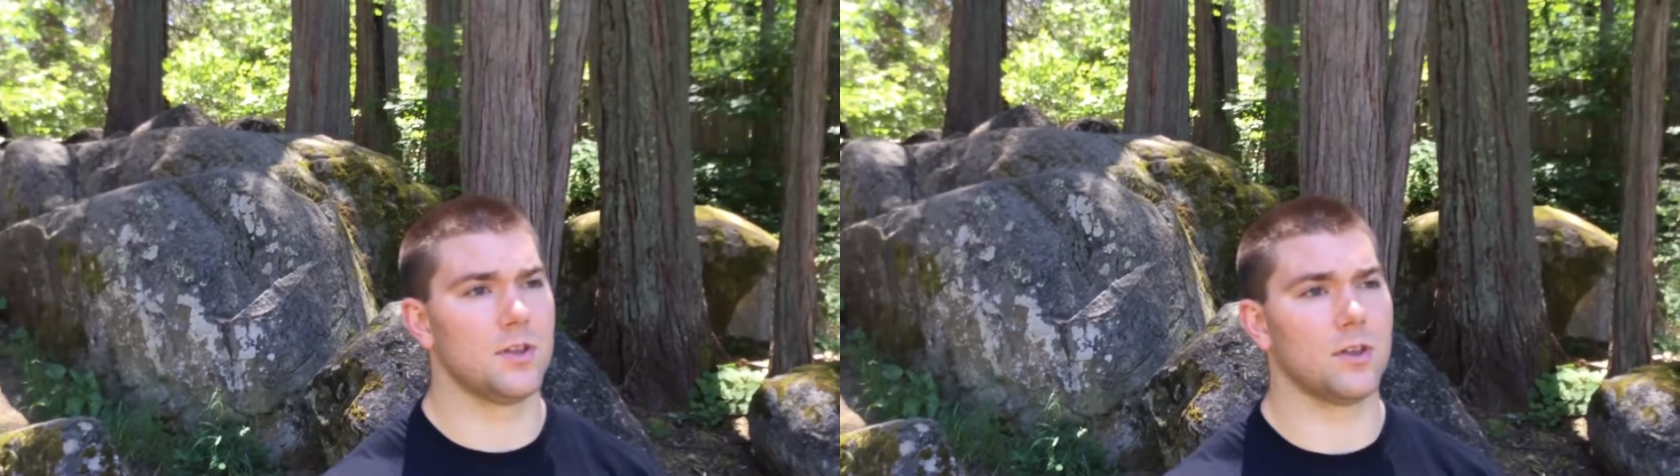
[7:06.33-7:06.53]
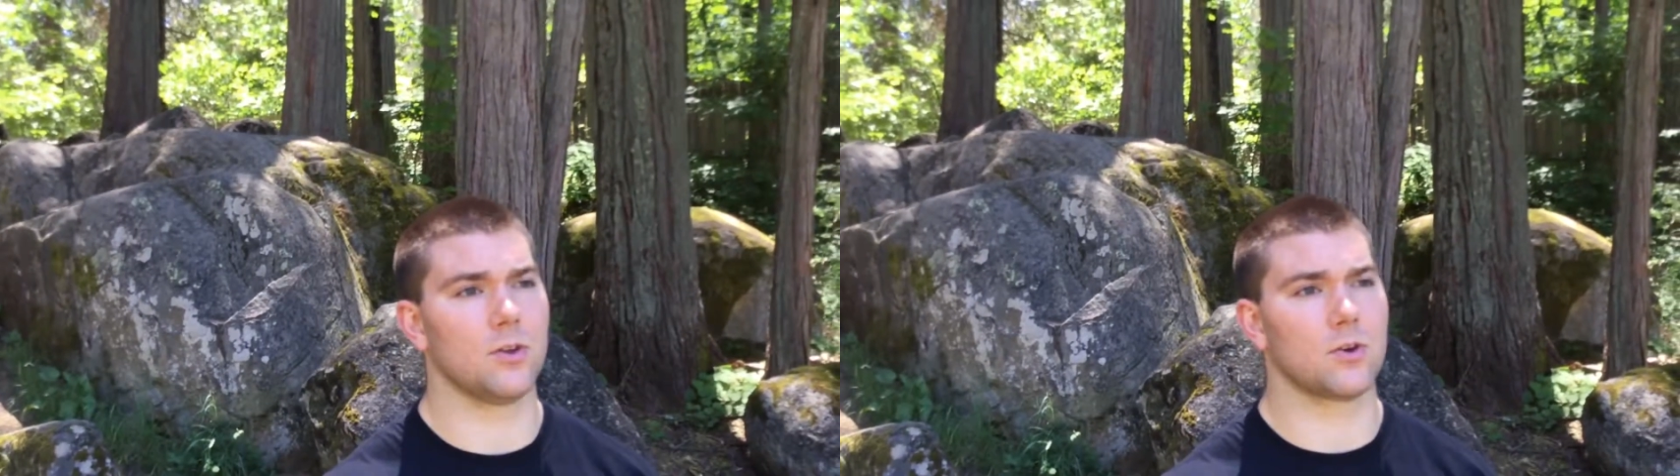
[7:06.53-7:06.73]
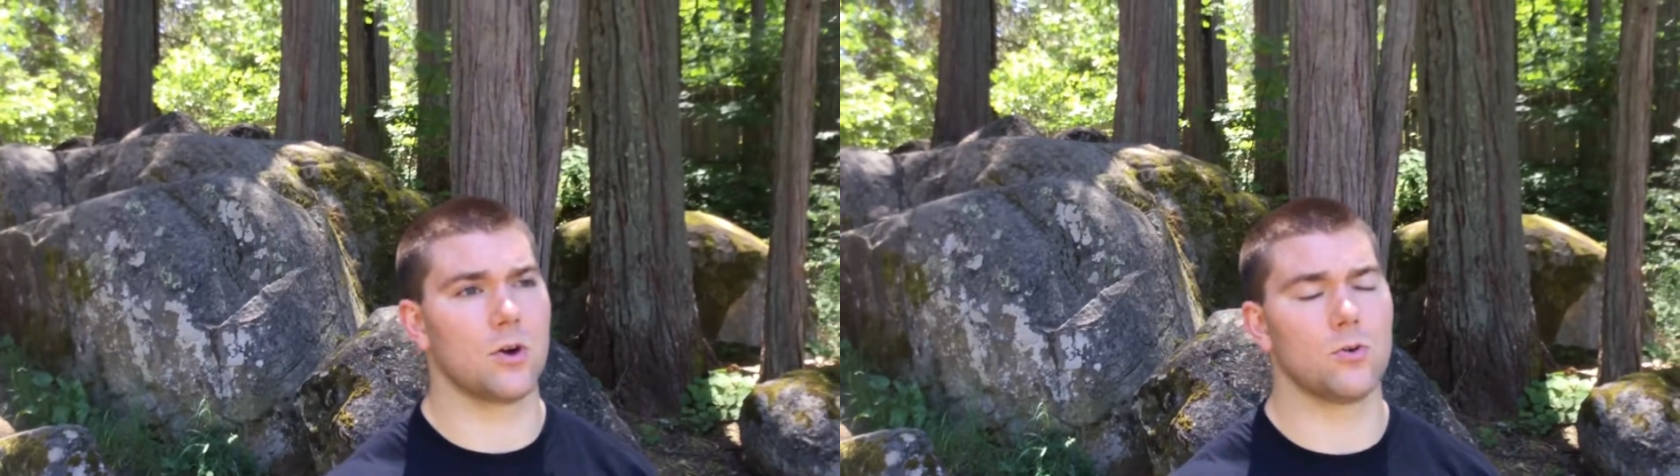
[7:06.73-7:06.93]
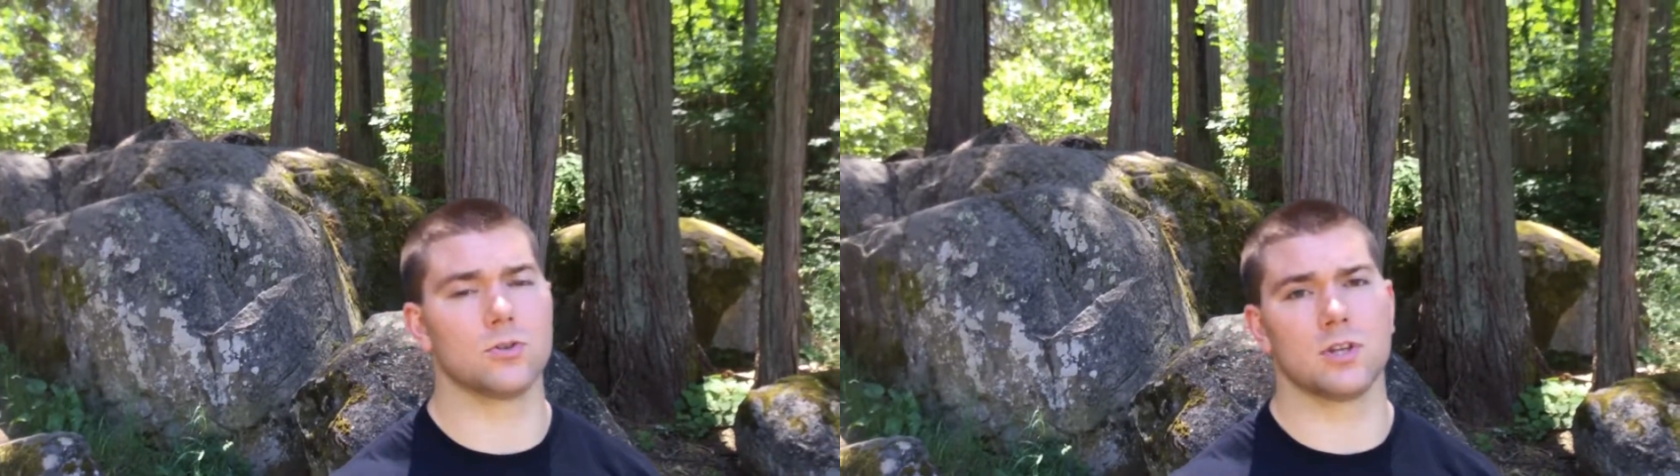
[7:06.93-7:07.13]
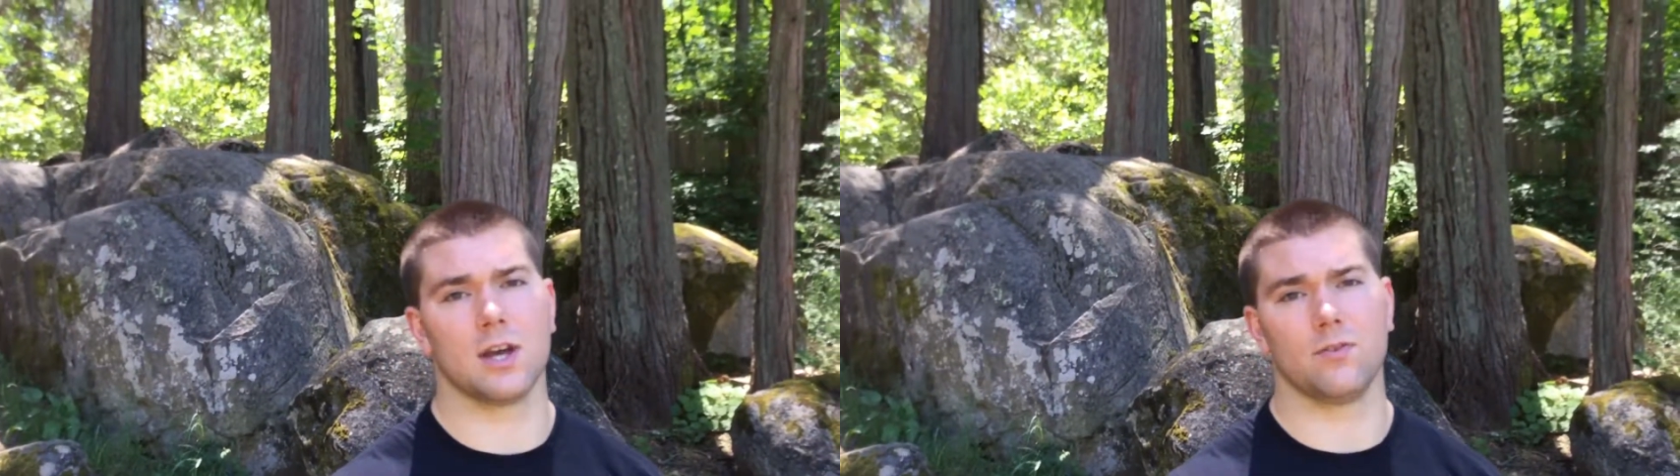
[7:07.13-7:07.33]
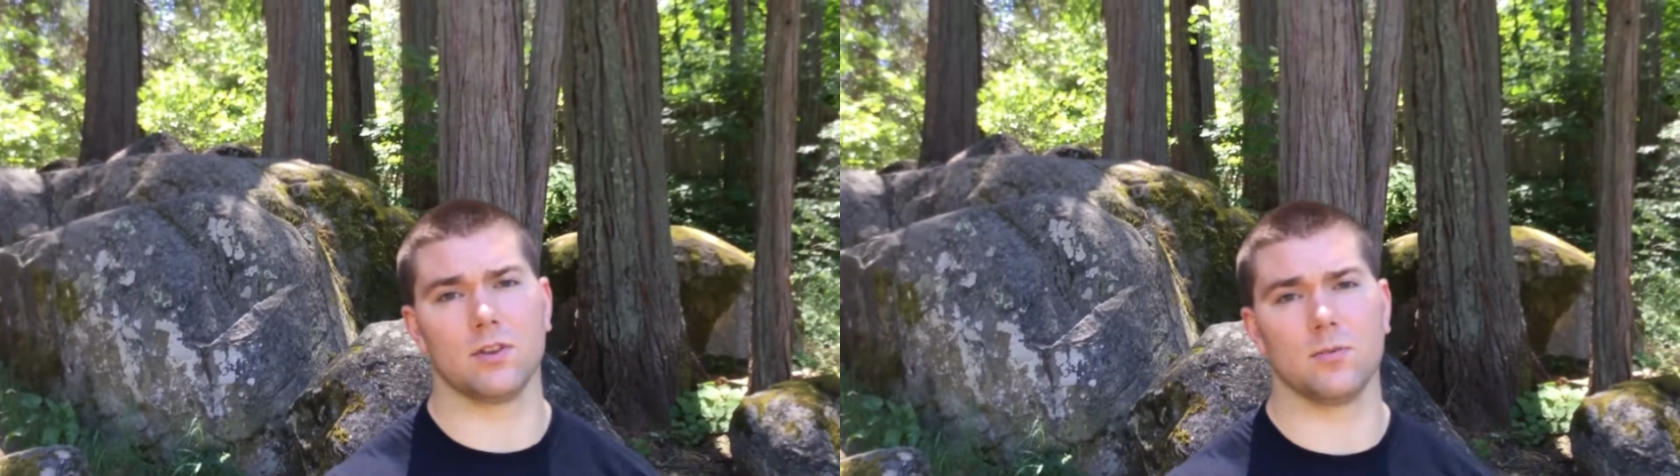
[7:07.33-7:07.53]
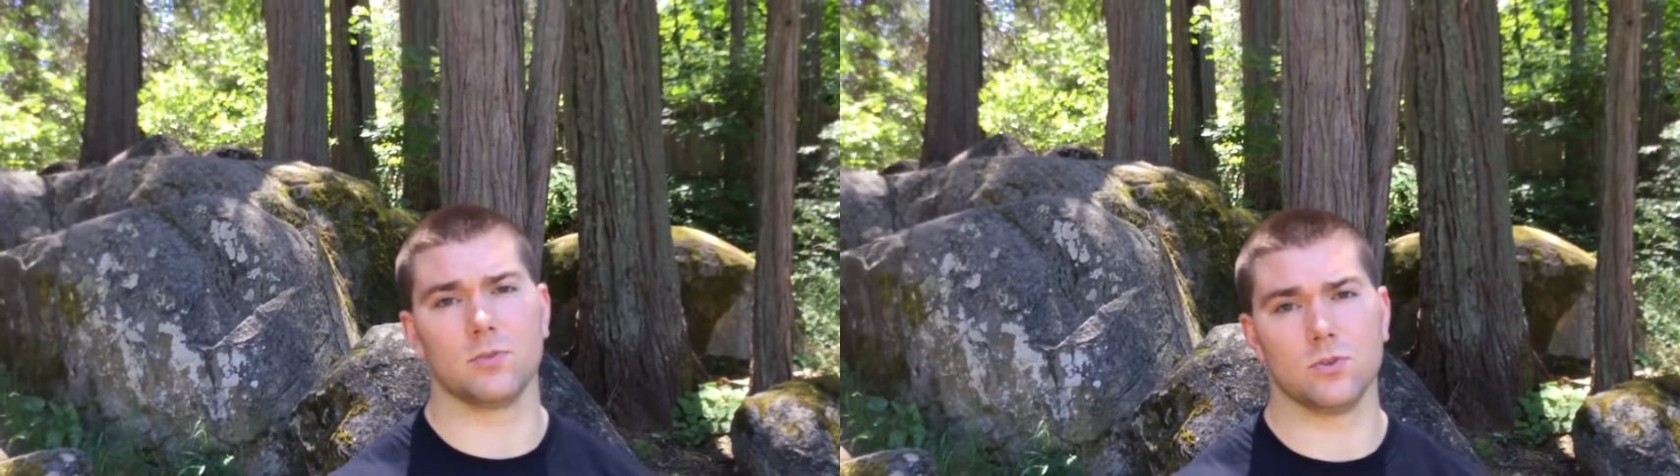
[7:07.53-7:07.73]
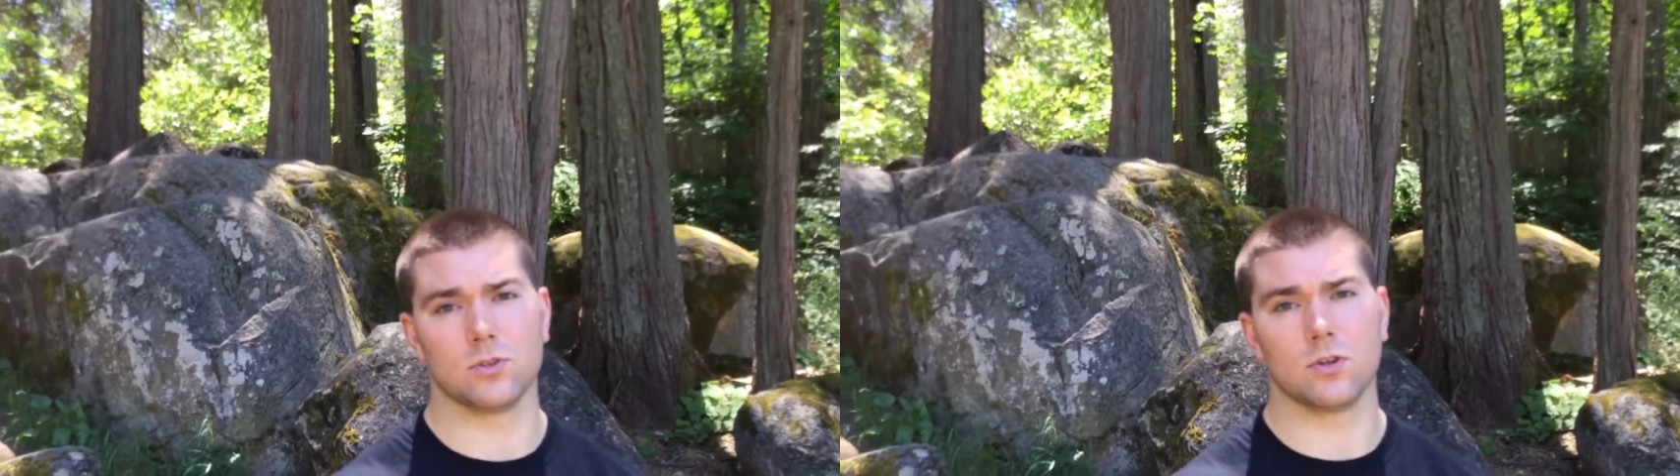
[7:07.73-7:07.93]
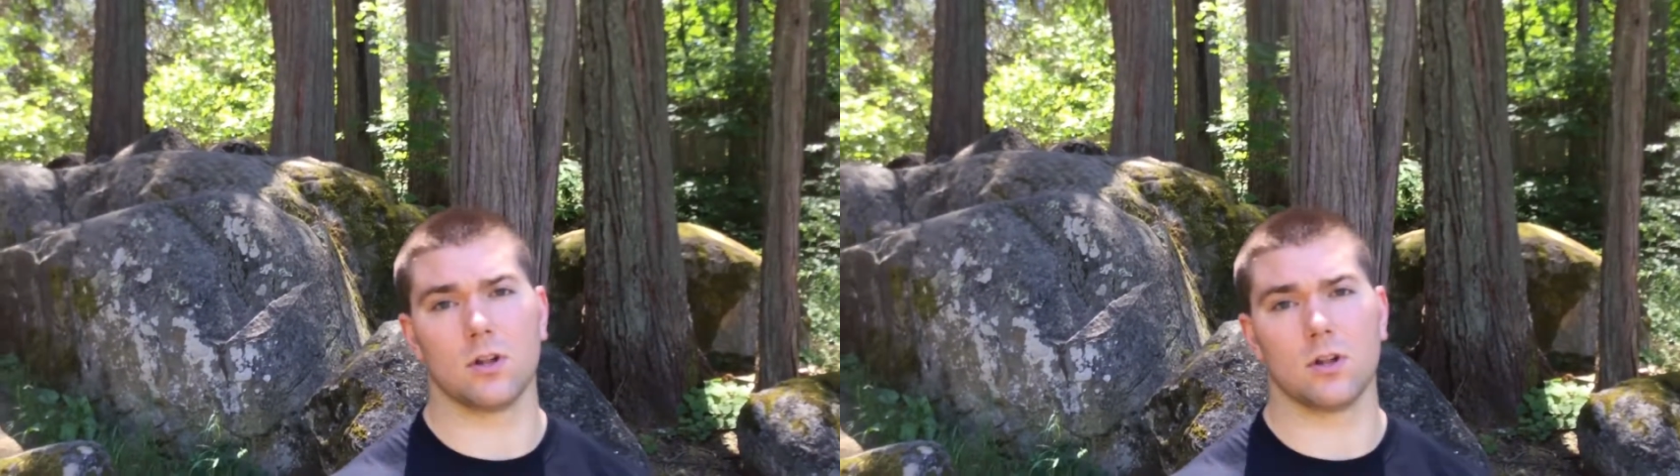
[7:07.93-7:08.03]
that their coach is having them do